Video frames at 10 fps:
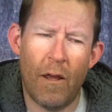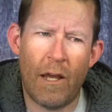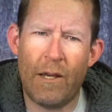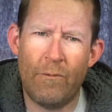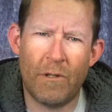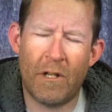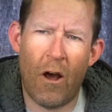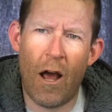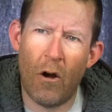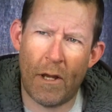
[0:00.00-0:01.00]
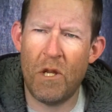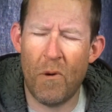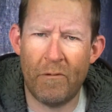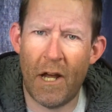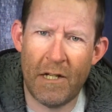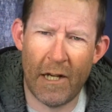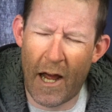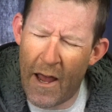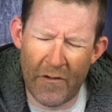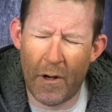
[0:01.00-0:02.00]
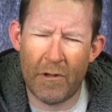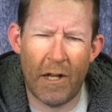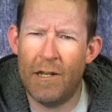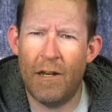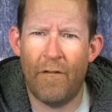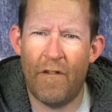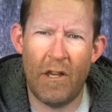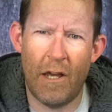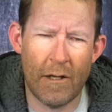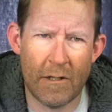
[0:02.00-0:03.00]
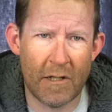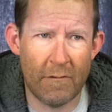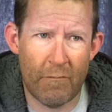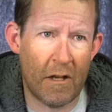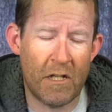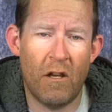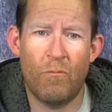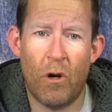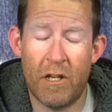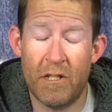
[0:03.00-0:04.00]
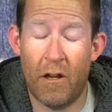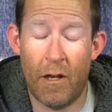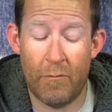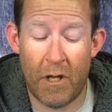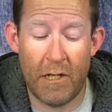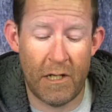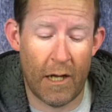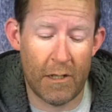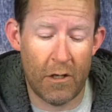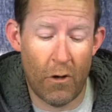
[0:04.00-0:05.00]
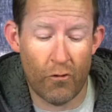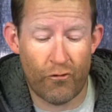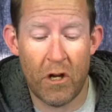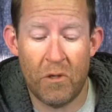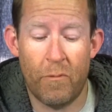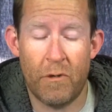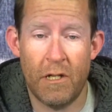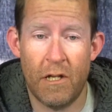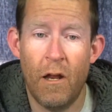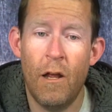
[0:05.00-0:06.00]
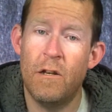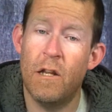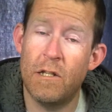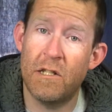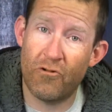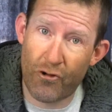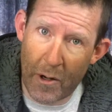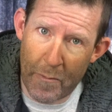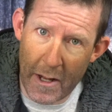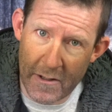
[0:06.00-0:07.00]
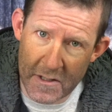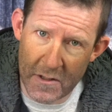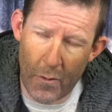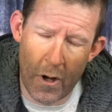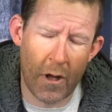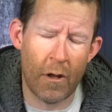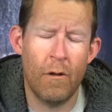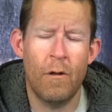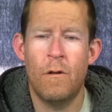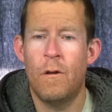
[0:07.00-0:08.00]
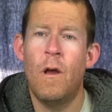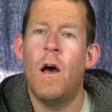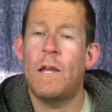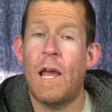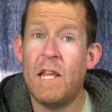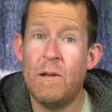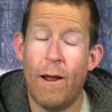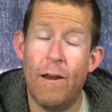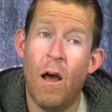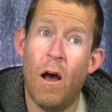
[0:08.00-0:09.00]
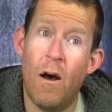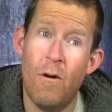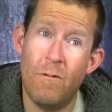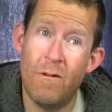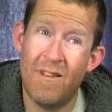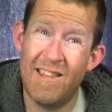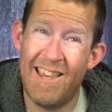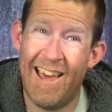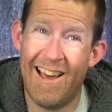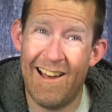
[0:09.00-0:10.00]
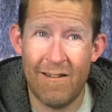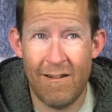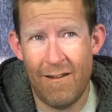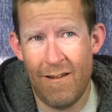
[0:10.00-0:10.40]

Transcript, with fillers: He was going, Oh, can you update it? I haven't updated it for years. And so when I started updating it, or tried to update it, noticed the trackpad doesn't work. Again, he went, Oh, yeah,